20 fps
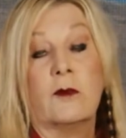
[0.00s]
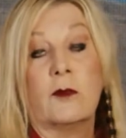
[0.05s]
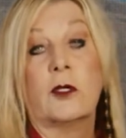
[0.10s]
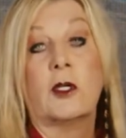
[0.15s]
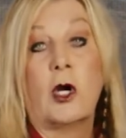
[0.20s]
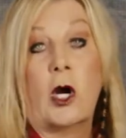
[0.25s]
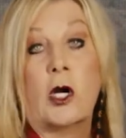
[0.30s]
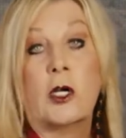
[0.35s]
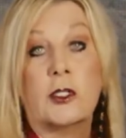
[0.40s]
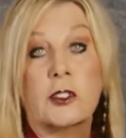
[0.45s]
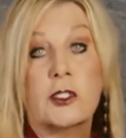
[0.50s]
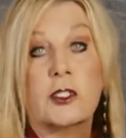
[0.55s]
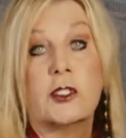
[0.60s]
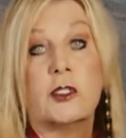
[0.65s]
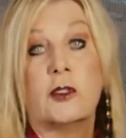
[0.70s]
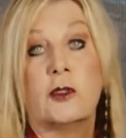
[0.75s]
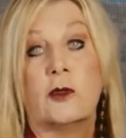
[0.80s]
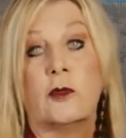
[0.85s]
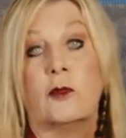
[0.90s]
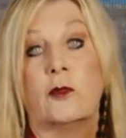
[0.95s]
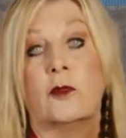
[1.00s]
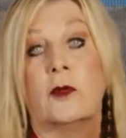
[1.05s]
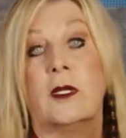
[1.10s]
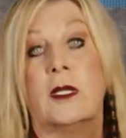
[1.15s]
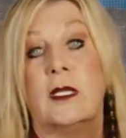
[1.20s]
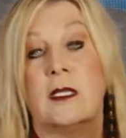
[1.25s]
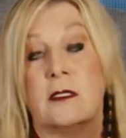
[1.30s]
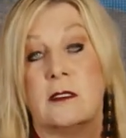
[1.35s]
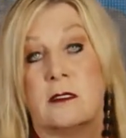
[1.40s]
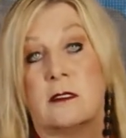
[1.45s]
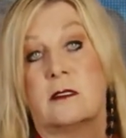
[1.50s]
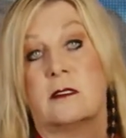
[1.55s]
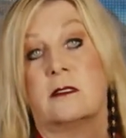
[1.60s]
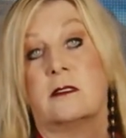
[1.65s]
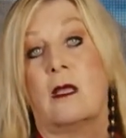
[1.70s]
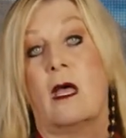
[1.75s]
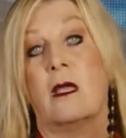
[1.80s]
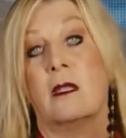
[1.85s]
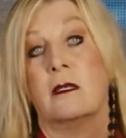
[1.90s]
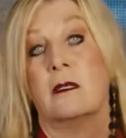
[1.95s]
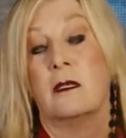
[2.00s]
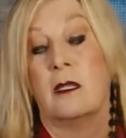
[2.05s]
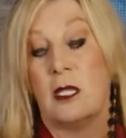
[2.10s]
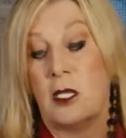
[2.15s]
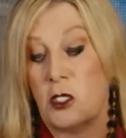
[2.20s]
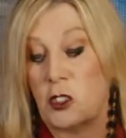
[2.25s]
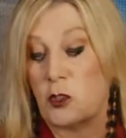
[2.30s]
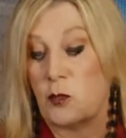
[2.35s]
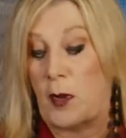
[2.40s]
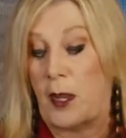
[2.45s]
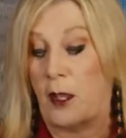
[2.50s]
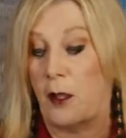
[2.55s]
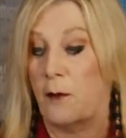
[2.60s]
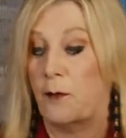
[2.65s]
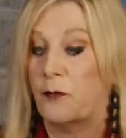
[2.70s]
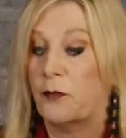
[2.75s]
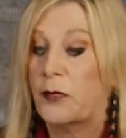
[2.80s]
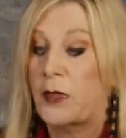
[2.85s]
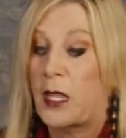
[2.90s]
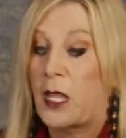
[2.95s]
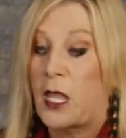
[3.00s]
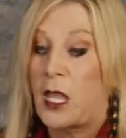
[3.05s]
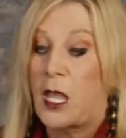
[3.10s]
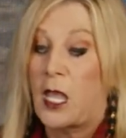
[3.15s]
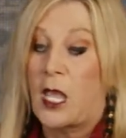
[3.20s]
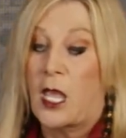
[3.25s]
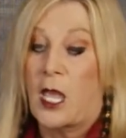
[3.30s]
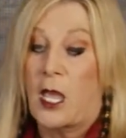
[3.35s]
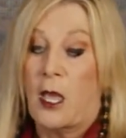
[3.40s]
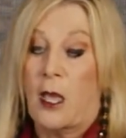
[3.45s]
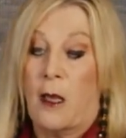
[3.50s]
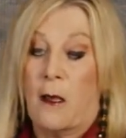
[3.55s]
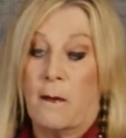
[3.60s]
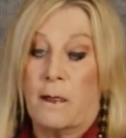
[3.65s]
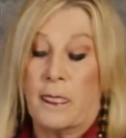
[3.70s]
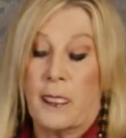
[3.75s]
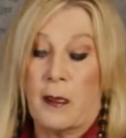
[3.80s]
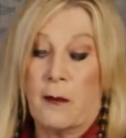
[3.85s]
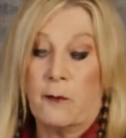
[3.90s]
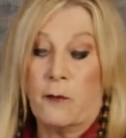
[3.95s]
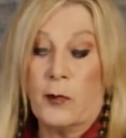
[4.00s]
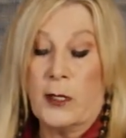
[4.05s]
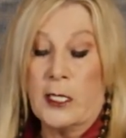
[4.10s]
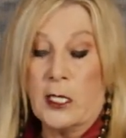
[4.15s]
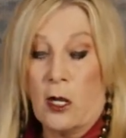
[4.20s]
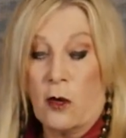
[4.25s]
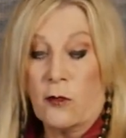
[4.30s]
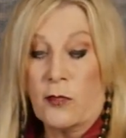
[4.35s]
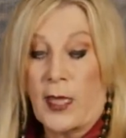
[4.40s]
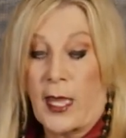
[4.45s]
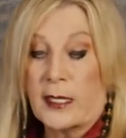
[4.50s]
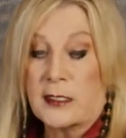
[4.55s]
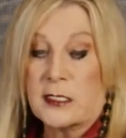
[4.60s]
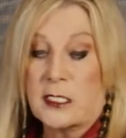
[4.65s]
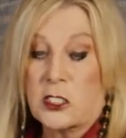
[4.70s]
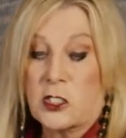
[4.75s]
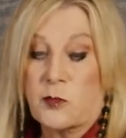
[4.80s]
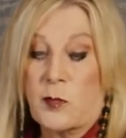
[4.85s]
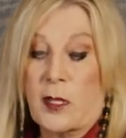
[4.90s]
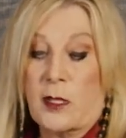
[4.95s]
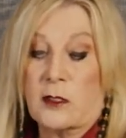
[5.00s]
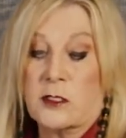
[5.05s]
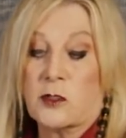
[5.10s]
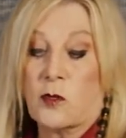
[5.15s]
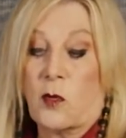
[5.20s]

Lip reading: regards to his son Ishmael. We know that Ishmael is